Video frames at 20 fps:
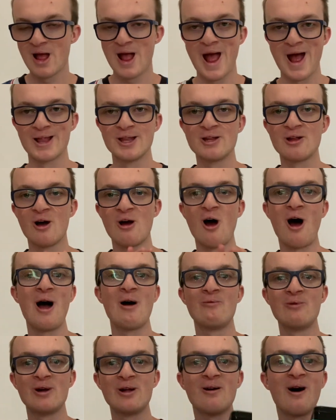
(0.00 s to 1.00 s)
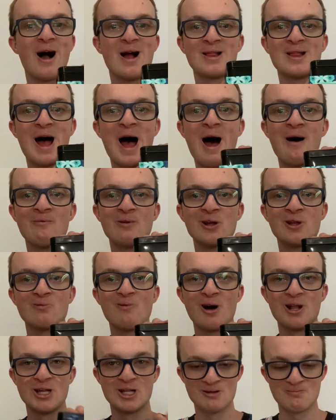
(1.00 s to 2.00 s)
And so I really like to have this
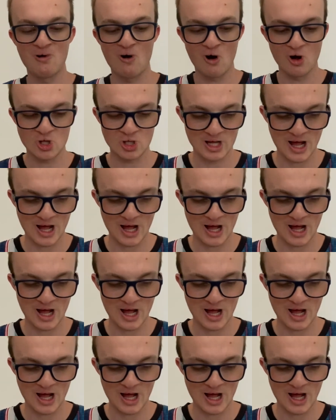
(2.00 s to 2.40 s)
one in a pot,